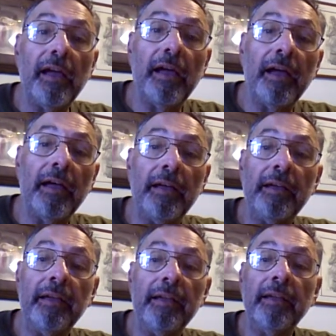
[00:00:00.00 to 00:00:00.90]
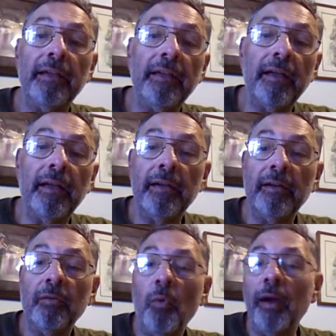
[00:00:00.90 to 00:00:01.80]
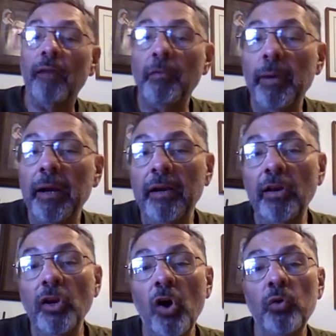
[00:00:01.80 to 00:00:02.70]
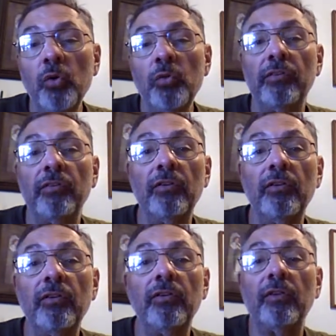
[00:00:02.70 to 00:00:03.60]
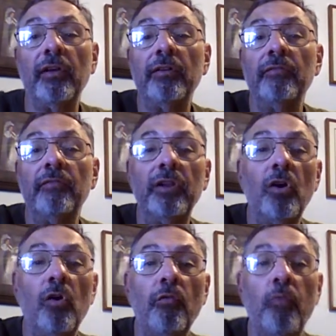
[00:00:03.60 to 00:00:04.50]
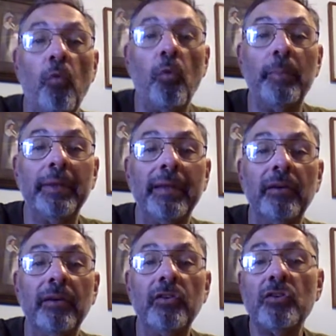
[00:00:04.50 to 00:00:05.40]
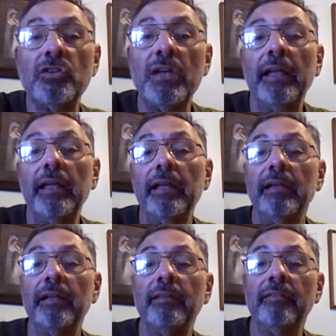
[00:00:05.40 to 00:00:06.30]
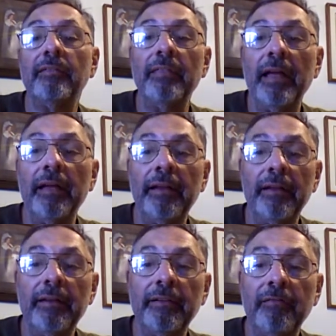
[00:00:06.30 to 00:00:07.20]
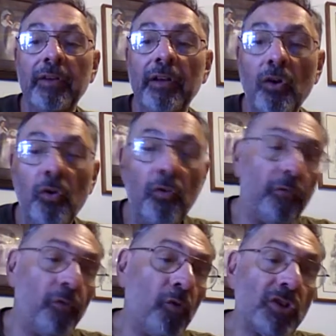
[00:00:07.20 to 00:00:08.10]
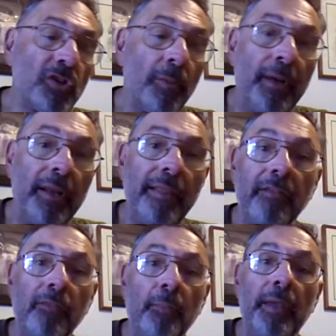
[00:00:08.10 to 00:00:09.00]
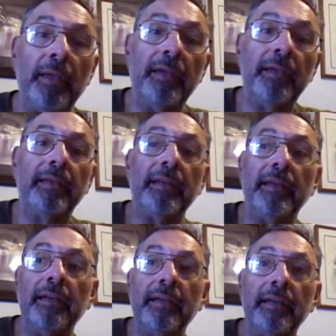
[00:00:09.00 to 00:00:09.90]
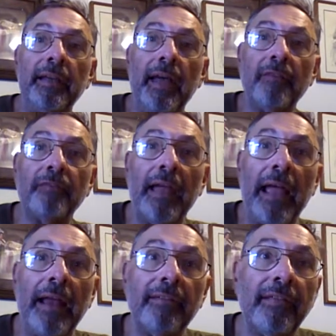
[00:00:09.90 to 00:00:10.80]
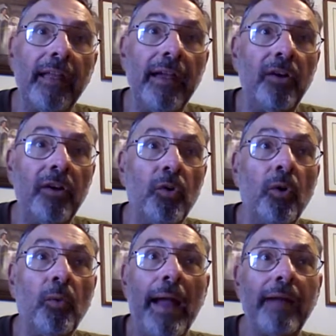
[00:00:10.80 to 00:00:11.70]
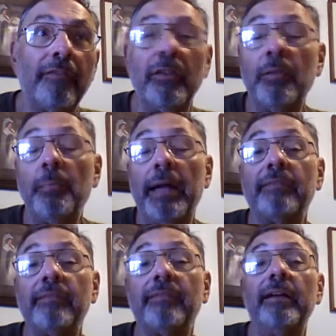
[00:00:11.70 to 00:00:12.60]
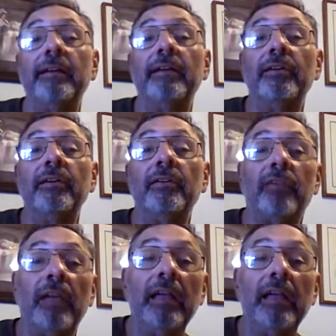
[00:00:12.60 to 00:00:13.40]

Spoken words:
I want everybody to know this is a video for beginners. It's not a video for somebody that's been in Afghanistan or Iraq for the past 10 years.